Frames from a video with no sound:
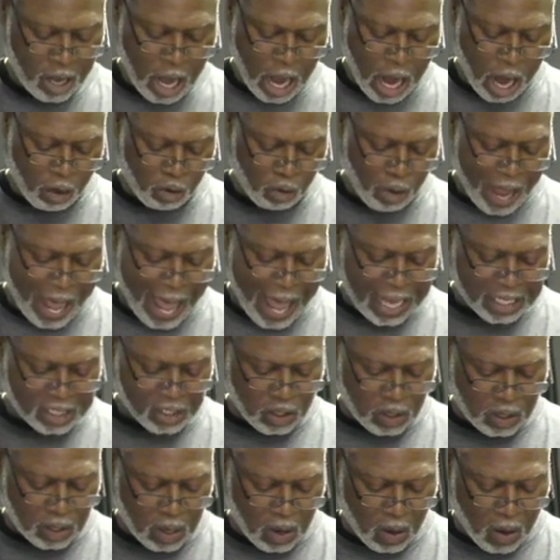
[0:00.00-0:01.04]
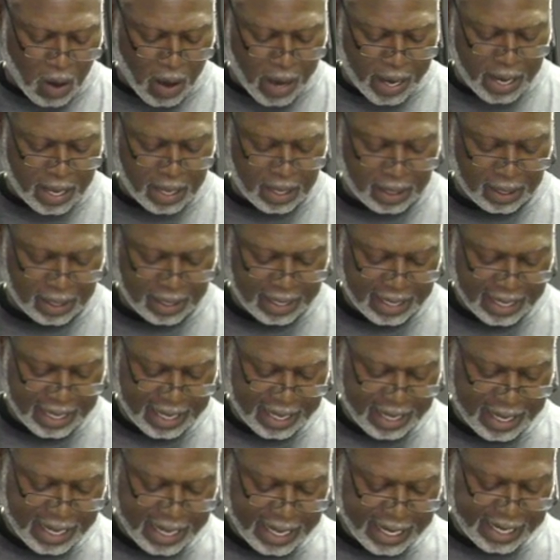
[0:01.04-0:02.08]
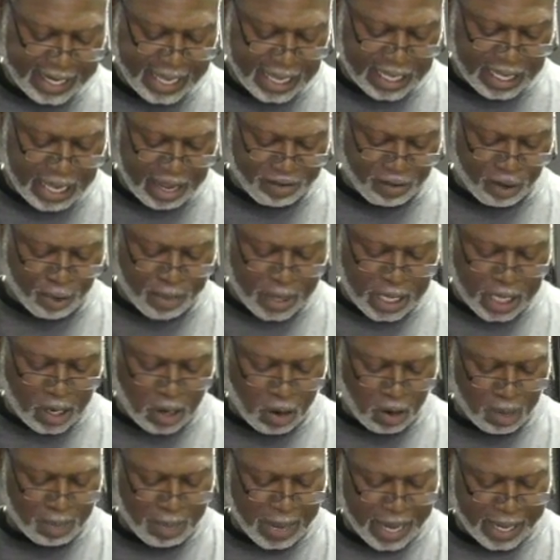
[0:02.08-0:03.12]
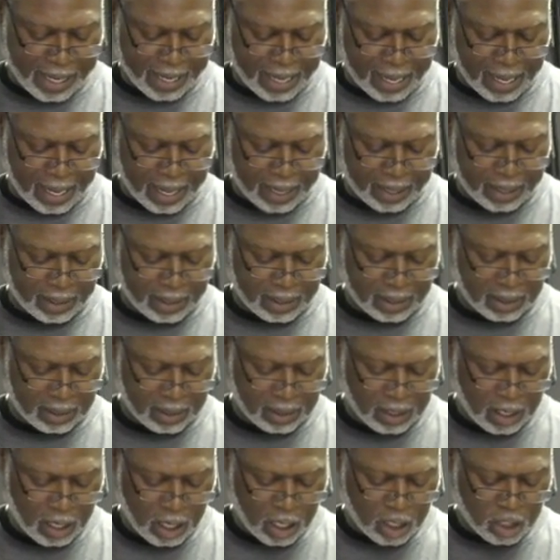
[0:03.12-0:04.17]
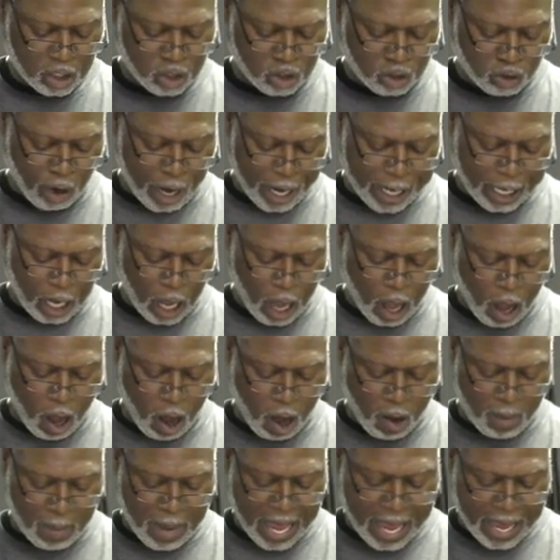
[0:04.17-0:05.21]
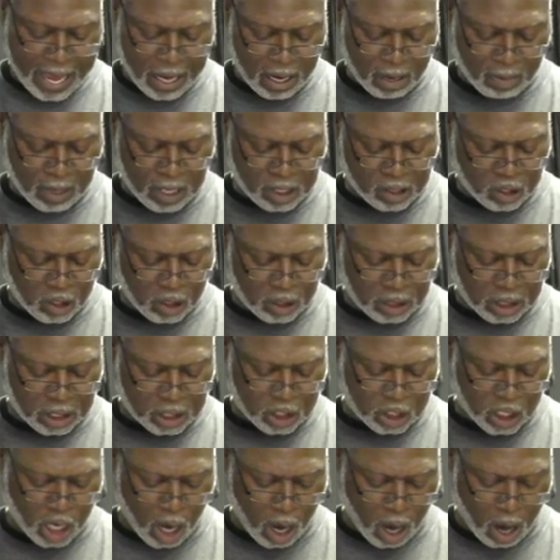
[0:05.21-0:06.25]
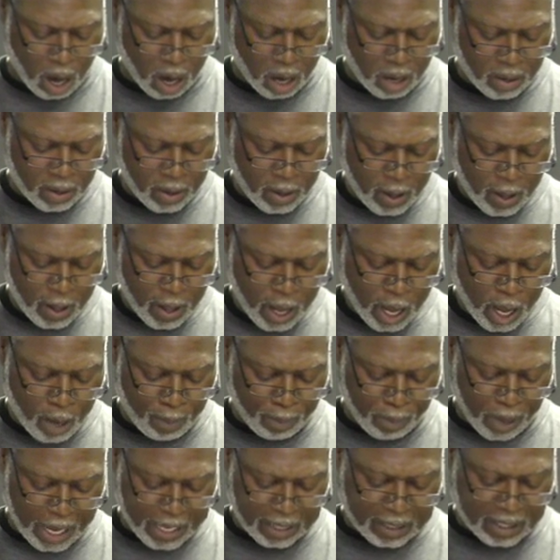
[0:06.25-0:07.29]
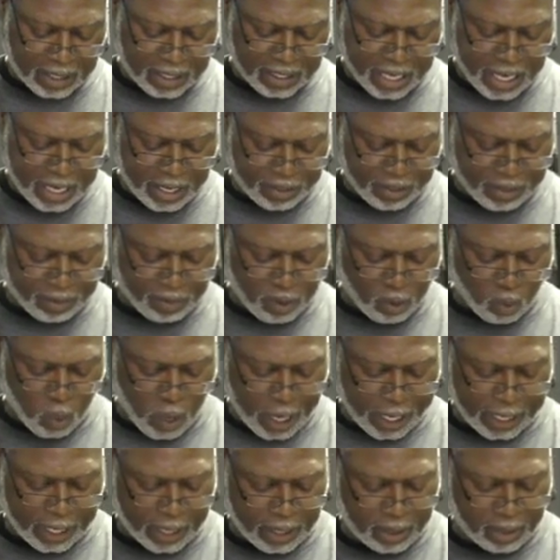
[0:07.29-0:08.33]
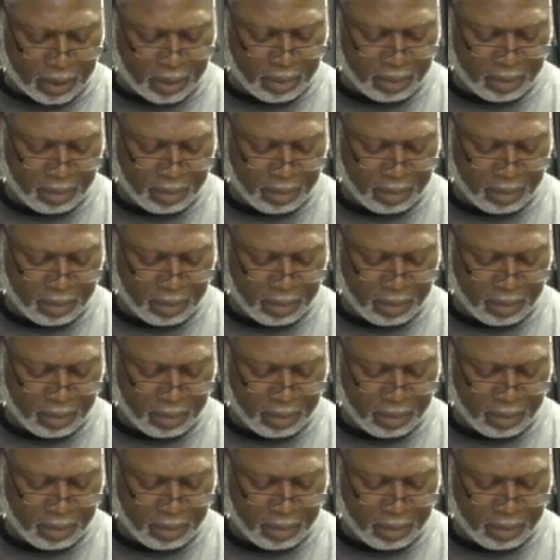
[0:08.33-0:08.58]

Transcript: Arise, O Lord. Deliver me, O my God. Strike all my enemies on the jaw and break the teeth of the wicked.